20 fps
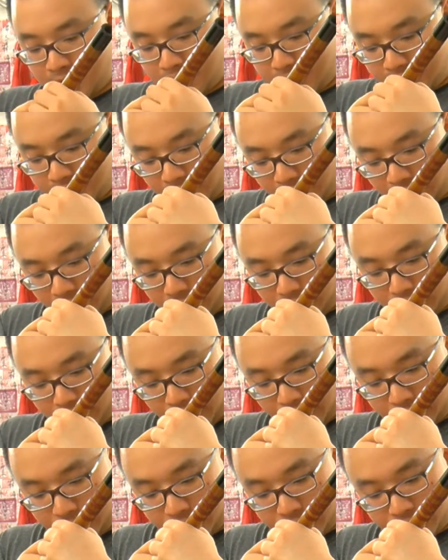Now I will
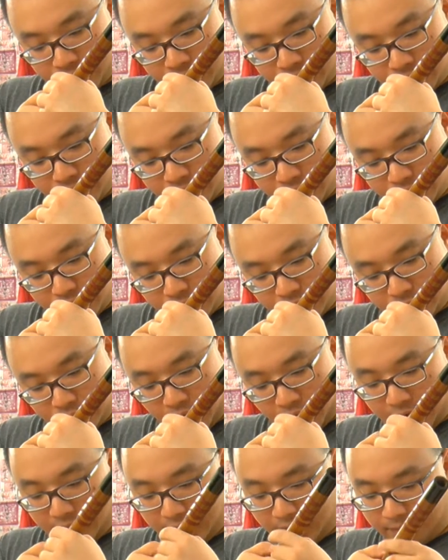have to
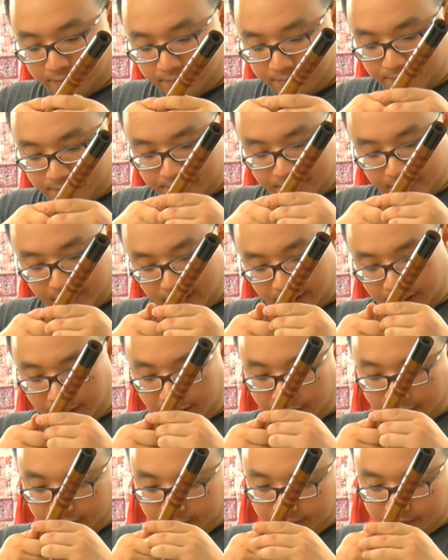dry it up
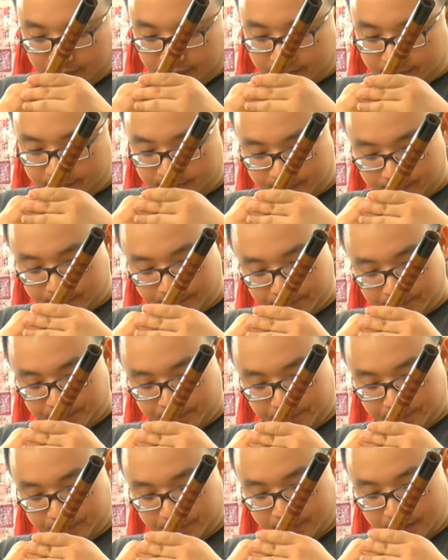and
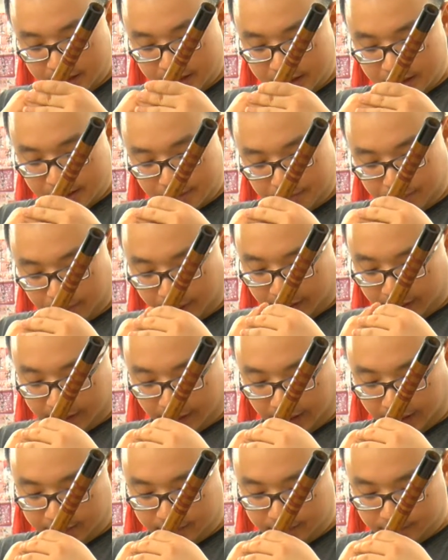spread
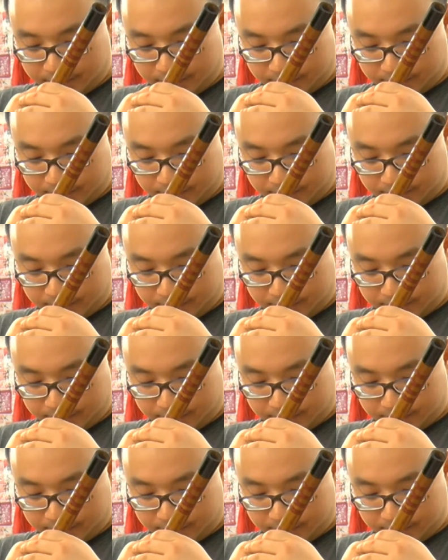that.